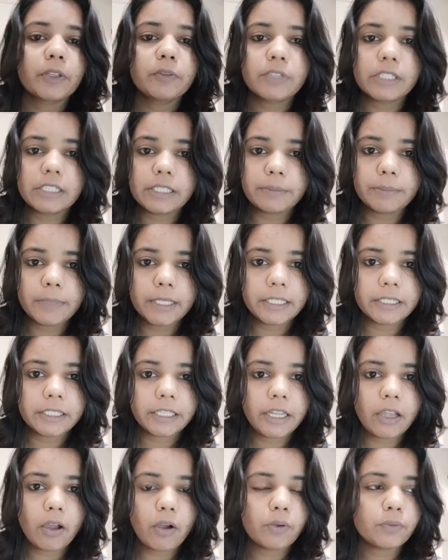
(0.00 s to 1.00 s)

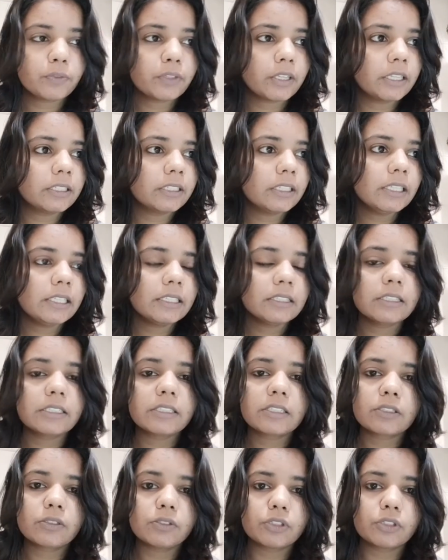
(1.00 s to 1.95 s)
feasibility of tunnel, and this